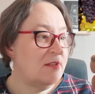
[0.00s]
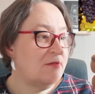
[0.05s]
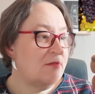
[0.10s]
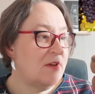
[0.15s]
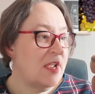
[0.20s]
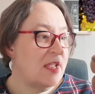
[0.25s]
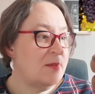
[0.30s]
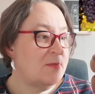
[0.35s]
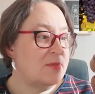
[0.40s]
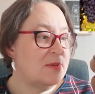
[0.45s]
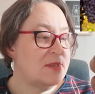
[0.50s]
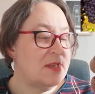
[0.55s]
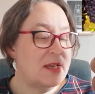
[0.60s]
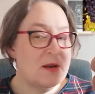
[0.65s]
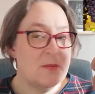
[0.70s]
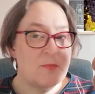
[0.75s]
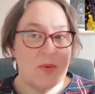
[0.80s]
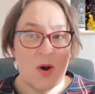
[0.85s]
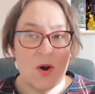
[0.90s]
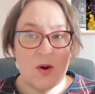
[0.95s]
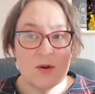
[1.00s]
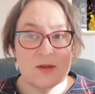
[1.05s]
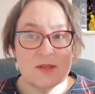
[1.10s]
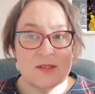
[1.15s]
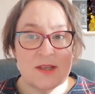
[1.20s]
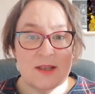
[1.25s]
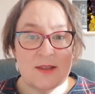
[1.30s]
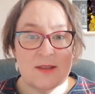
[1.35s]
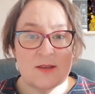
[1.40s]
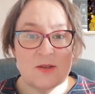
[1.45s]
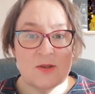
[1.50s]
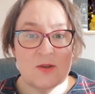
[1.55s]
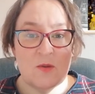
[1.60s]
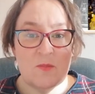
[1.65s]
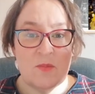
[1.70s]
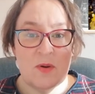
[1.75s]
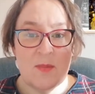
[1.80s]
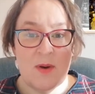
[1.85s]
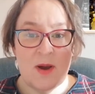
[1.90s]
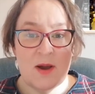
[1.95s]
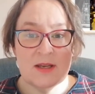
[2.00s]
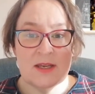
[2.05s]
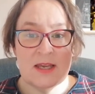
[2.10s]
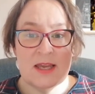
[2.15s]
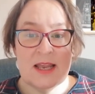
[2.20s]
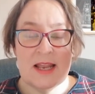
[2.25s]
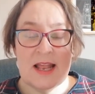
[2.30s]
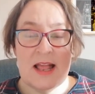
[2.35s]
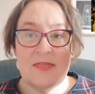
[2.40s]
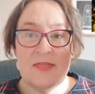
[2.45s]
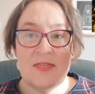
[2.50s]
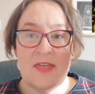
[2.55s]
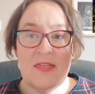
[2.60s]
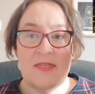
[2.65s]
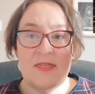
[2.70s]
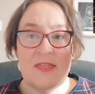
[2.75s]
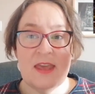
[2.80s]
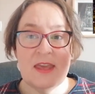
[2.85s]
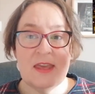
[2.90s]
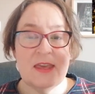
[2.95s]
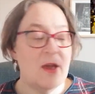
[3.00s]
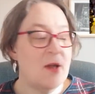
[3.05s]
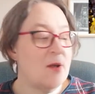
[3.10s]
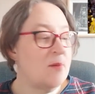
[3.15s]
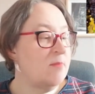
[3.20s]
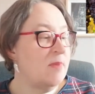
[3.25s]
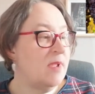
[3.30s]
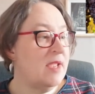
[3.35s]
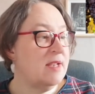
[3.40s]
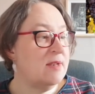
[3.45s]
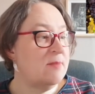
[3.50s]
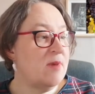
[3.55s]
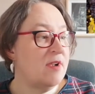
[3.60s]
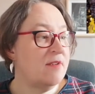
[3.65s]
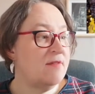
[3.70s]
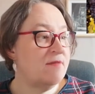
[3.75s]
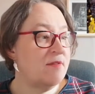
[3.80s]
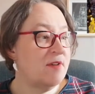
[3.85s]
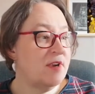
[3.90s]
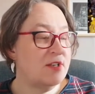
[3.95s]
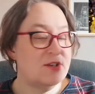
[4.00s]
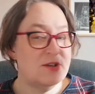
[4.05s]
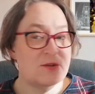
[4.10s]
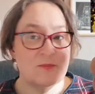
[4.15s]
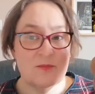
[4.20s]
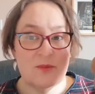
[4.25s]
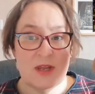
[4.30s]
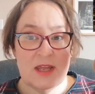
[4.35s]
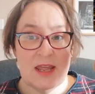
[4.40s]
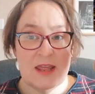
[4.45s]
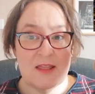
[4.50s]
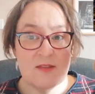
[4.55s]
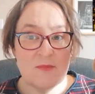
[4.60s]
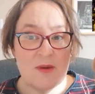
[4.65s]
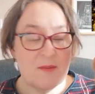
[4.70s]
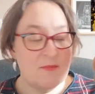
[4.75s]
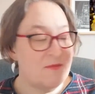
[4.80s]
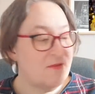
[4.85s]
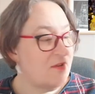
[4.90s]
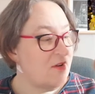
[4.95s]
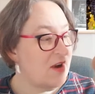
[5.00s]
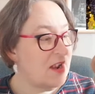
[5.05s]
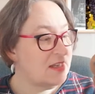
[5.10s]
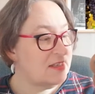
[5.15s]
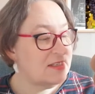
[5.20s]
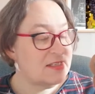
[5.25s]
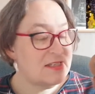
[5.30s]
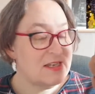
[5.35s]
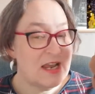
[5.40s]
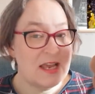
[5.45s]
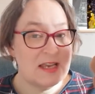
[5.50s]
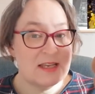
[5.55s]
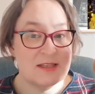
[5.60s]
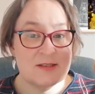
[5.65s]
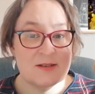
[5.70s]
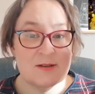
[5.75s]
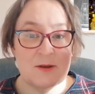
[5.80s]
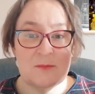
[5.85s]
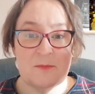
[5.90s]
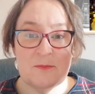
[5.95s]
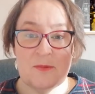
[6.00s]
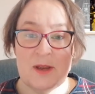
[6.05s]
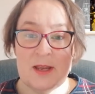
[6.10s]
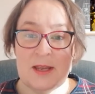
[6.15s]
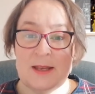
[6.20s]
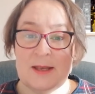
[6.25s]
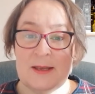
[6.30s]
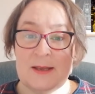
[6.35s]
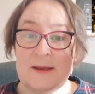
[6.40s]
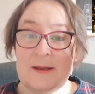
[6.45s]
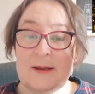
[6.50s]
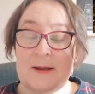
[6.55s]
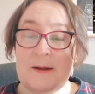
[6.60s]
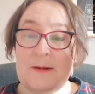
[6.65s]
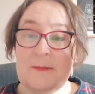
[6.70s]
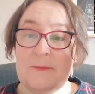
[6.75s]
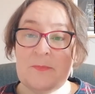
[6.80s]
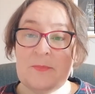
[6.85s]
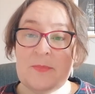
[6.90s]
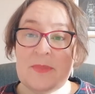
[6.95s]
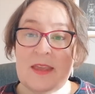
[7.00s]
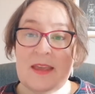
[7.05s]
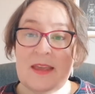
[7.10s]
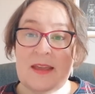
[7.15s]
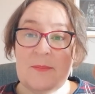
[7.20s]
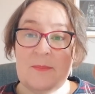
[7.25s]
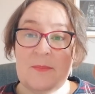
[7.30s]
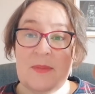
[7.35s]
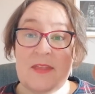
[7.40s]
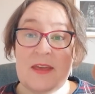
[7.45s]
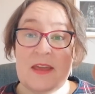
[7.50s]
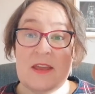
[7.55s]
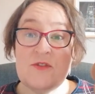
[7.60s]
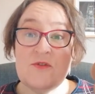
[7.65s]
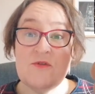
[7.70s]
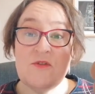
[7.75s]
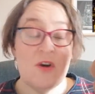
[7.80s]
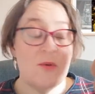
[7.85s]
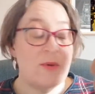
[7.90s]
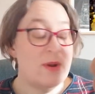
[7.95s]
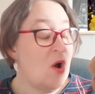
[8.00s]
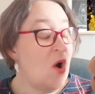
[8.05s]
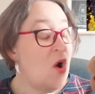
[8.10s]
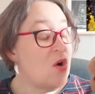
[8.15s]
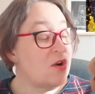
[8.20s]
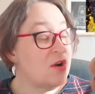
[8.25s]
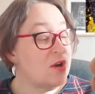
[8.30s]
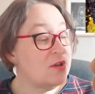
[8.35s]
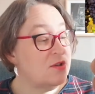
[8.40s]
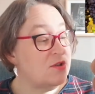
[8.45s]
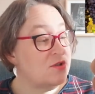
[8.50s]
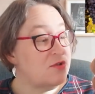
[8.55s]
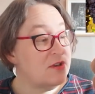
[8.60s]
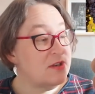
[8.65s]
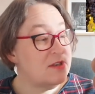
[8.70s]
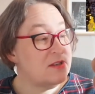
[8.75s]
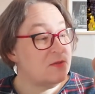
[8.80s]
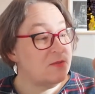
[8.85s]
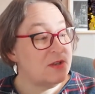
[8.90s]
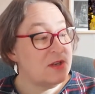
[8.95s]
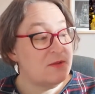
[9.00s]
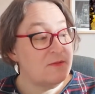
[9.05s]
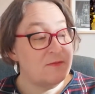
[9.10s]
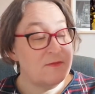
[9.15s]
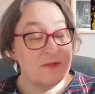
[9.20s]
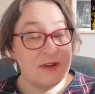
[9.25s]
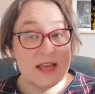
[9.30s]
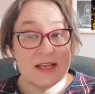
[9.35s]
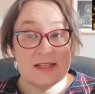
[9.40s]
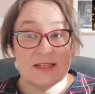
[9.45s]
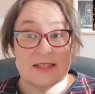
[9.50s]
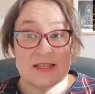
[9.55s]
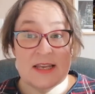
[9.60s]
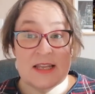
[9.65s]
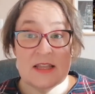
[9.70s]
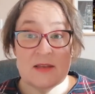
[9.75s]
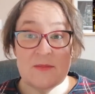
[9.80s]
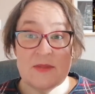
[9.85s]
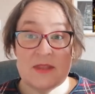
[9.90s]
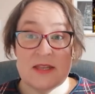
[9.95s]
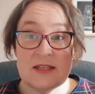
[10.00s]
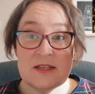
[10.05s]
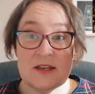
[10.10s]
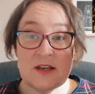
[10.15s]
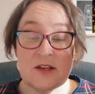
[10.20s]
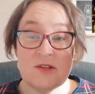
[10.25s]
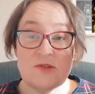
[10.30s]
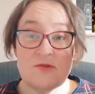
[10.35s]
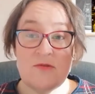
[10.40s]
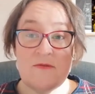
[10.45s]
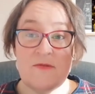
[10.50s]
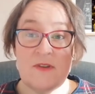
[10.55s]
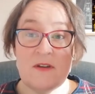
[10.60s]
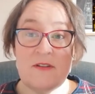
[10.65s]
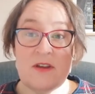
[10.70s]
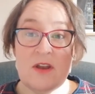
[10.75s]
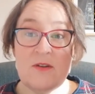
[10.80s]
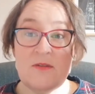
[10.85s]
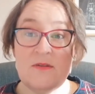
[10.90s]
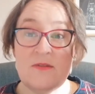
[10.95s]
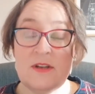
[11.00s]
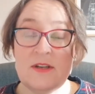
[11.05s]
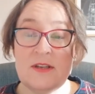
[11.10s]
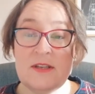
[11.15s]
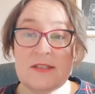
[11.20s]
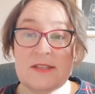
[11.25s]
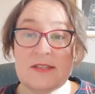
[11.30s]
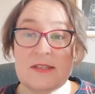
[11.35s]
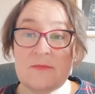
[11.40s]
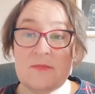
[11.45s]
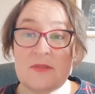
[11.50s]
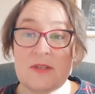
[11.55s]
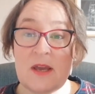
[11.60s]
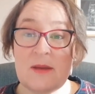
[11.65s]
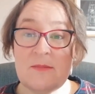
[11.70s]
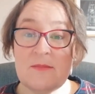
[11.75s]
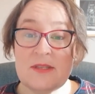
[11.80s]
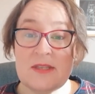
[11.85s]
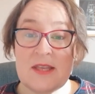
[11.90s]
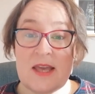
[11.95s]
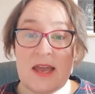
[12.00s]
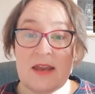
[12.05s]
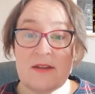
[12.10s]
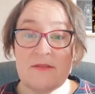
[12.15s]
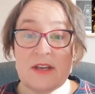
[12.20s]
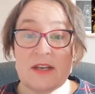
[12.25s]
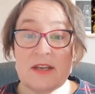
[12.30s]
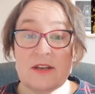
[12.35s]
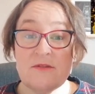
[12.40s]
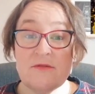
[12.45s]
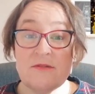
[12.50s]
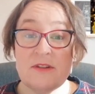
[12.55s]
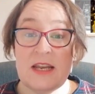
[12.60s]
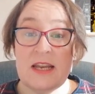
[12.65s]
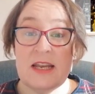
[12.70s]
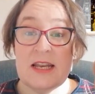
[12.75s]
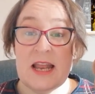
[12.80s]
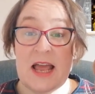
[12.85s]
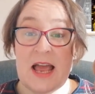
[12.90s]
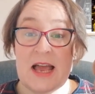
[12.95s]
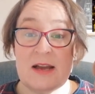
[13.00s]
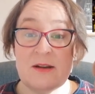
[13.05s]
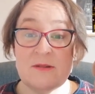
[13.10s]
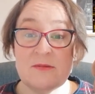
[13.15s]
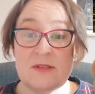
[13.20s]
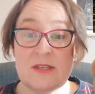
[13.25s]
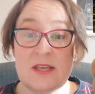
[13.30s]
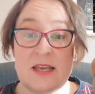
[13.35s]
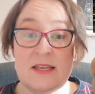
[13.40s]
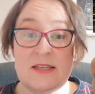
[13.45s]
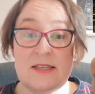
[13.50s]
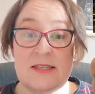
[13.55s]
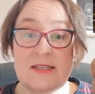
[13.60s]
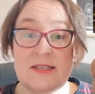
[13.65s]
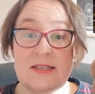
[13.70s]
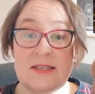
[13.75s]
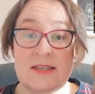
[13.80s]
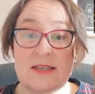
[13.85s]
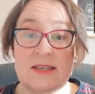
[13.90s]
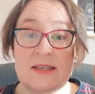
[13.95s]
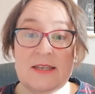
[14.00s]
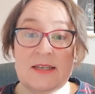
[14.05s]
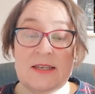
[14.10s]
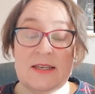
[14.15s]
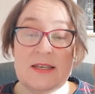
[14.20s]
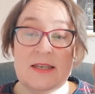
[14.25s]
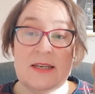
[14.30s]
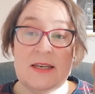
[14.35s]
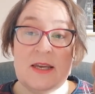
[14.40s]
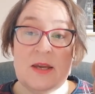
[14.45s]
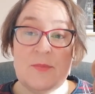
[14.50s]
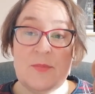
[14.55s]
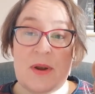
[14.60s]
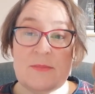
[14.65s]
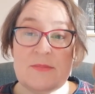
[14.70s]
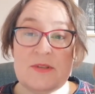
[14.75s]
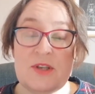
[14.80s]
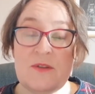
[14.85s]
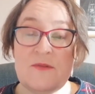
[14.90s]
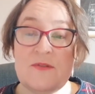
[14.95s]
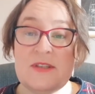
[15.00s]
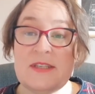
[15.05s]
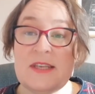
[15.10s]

grapes in a box in the supermarket, and then they come in my fridge and we eat them up for our snacks, don't we? But they grow in hot countries, so we don't get to see them in this country very often. And sometimes they're in greenhouses. Perhaps you've